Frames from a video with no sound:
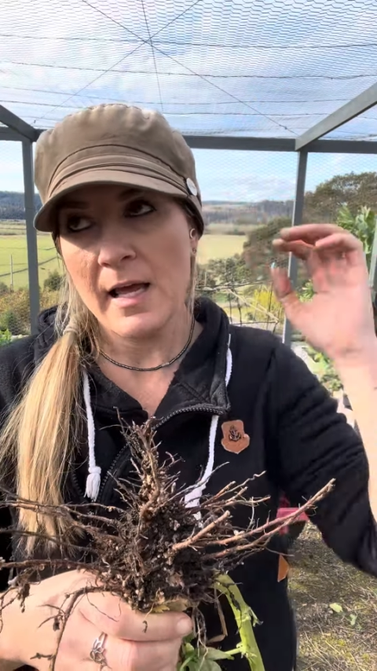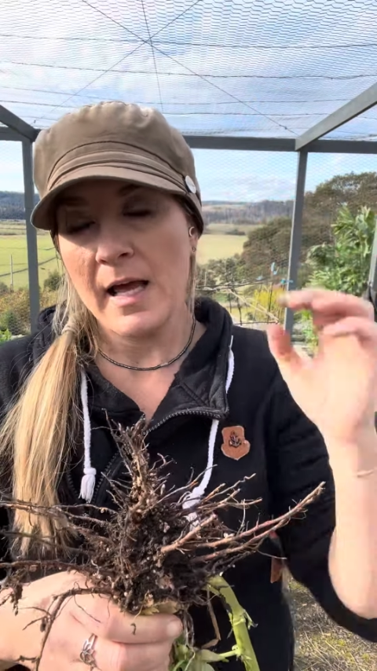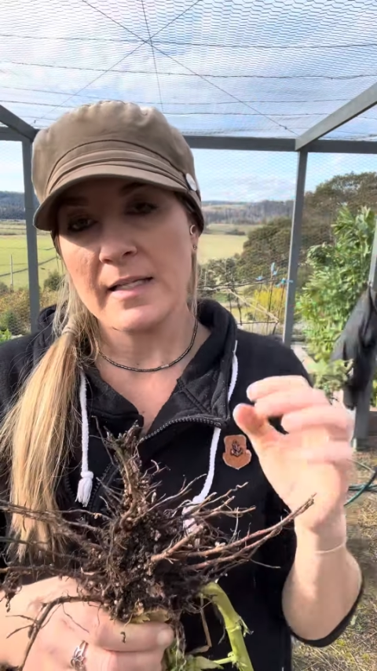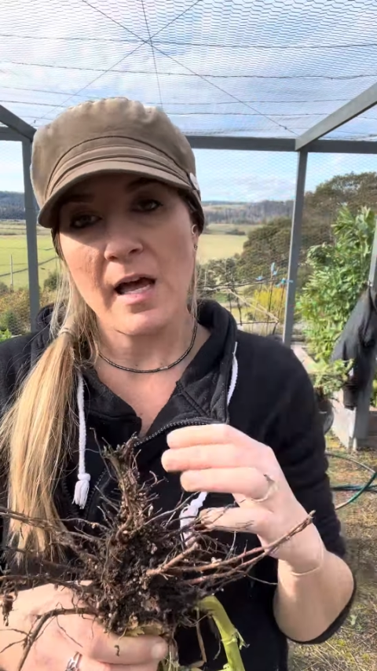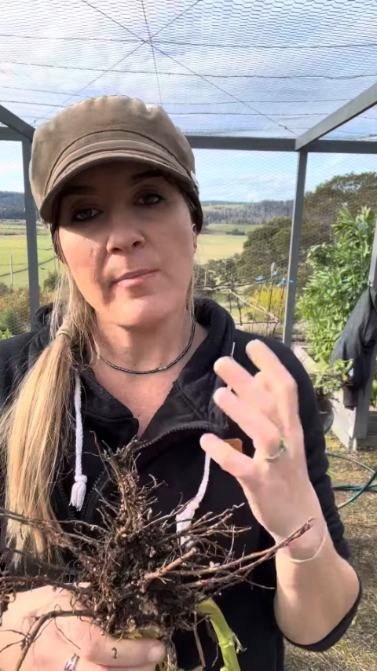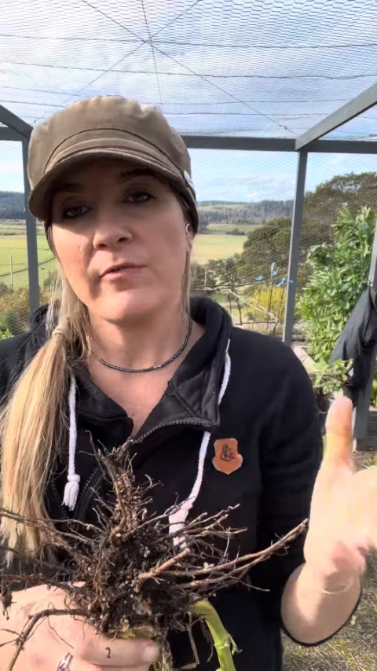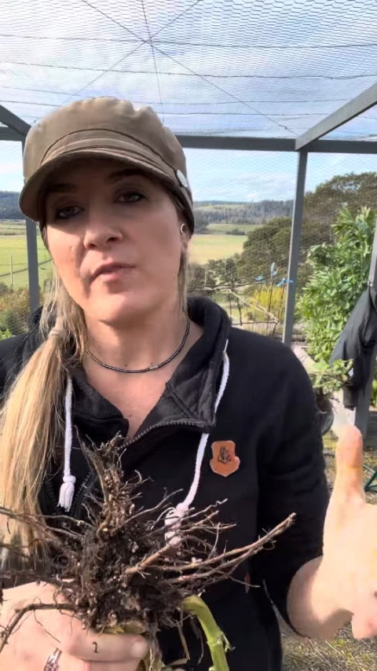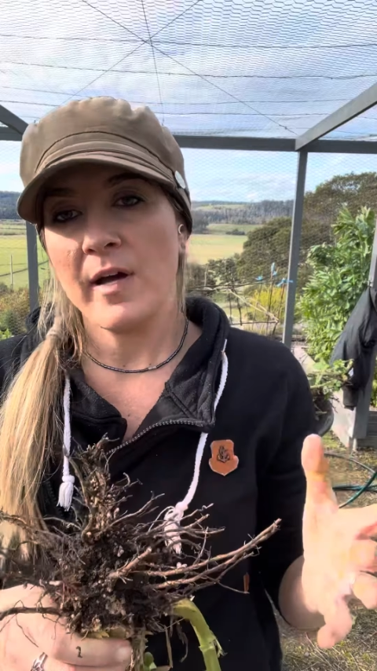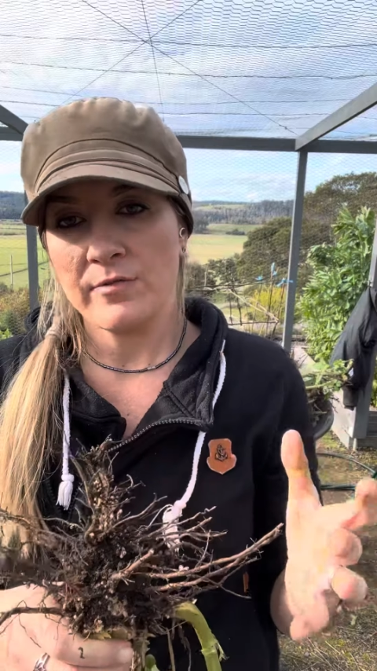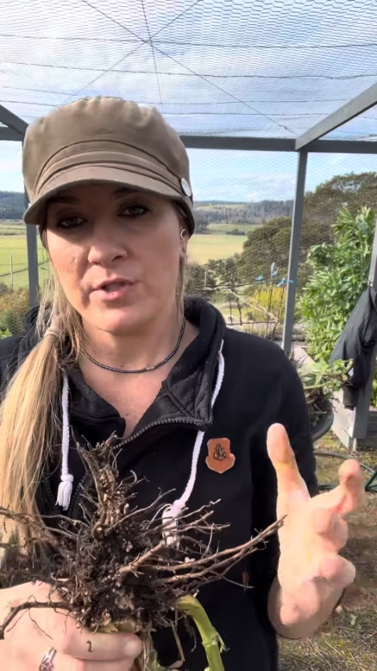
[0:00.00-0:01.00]
a type of
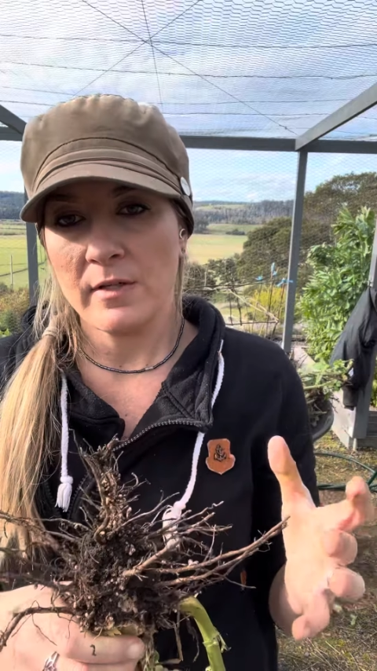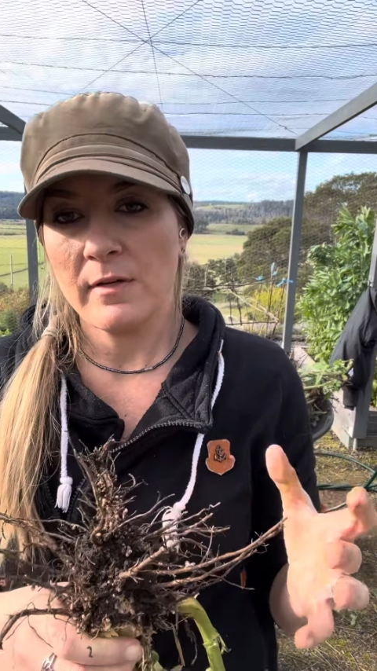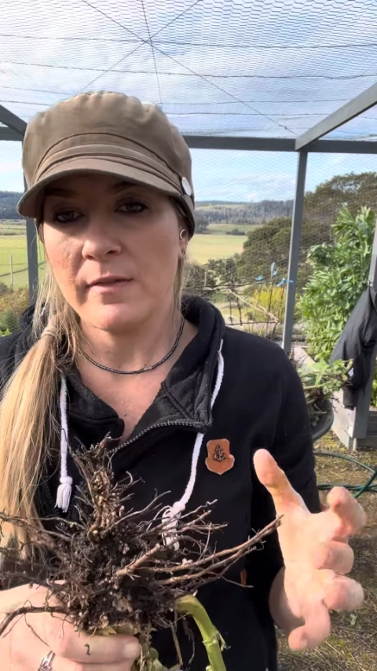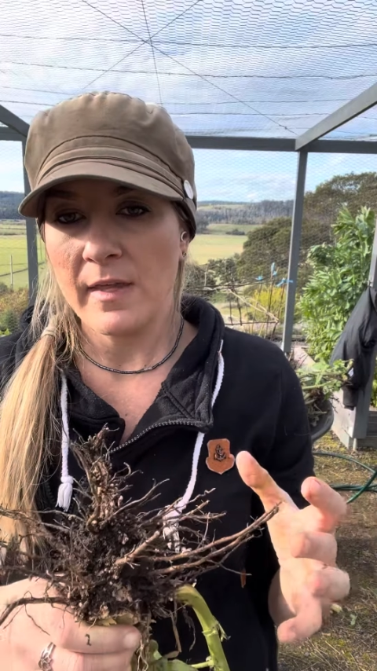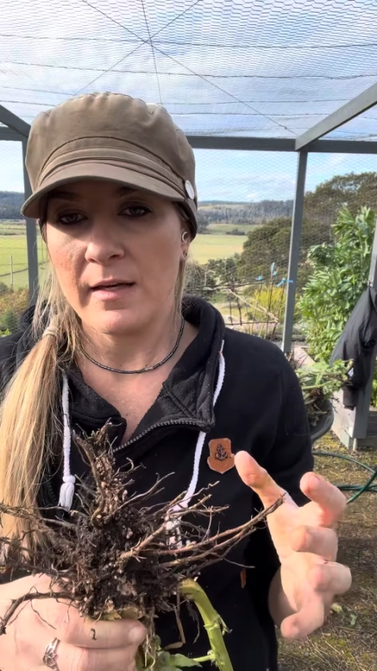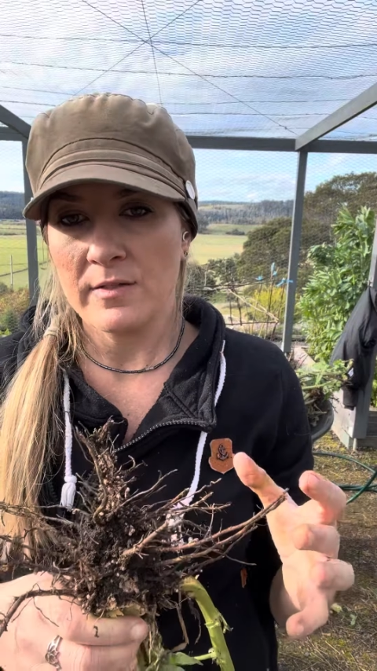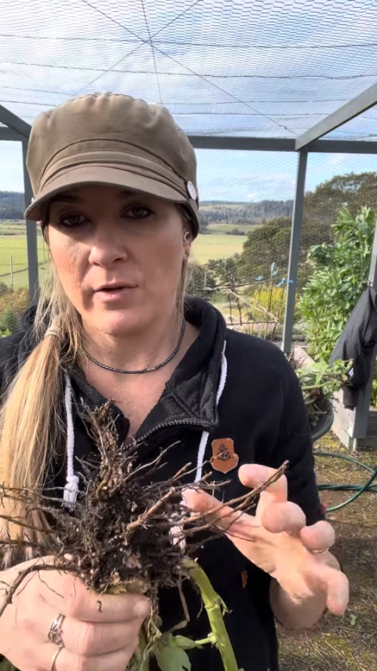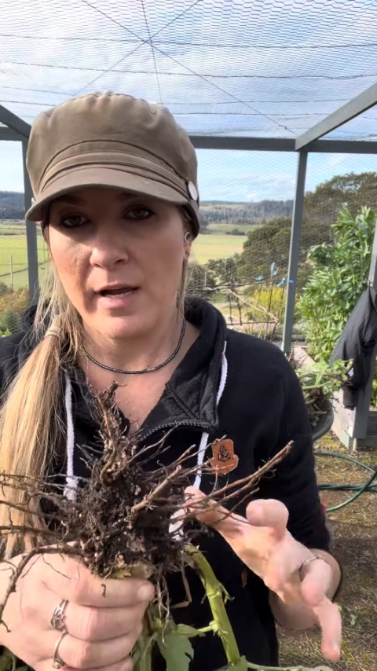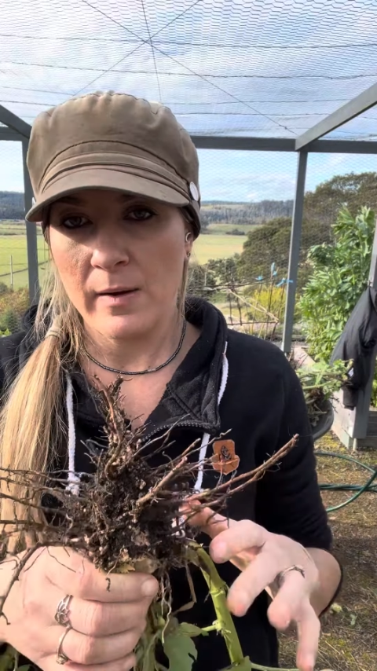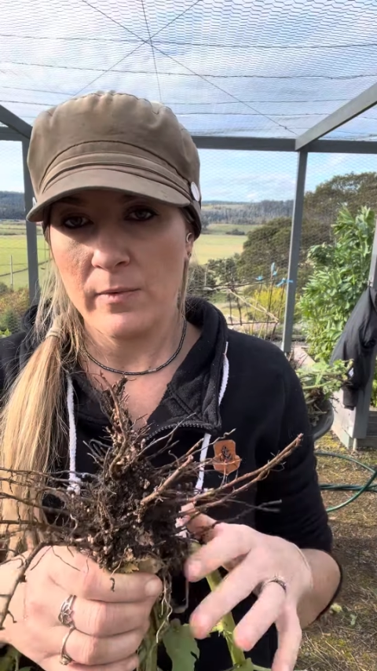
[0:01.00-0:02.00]
nitrogen that is
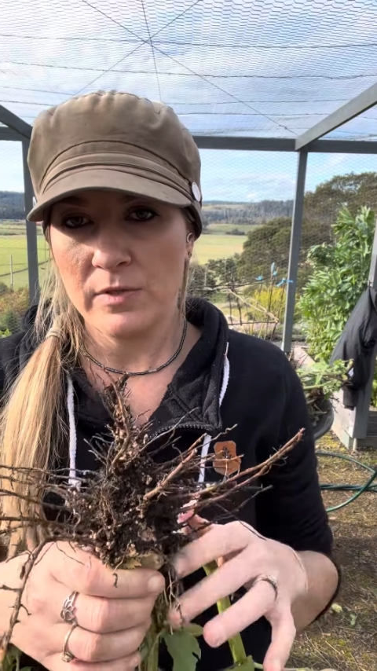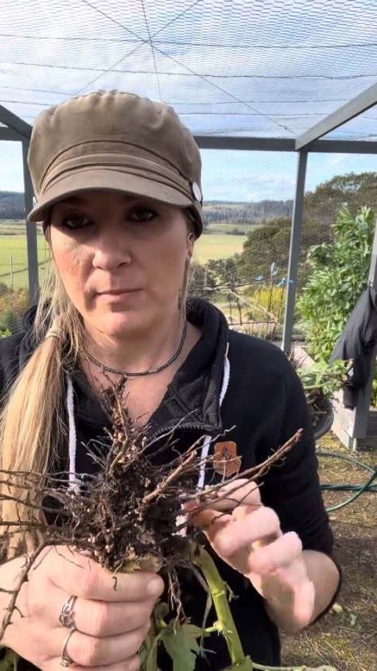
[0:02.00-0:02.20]
not able to